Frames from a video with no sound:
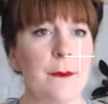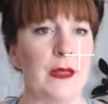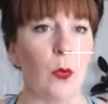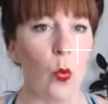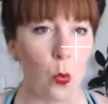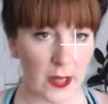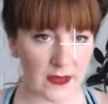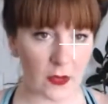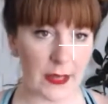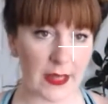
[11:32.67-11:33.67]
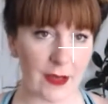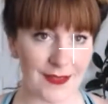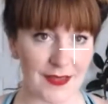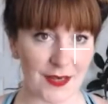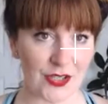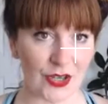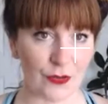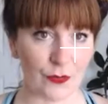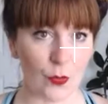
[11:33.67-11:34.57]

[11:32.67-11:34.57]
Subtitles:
but what's going on inside you?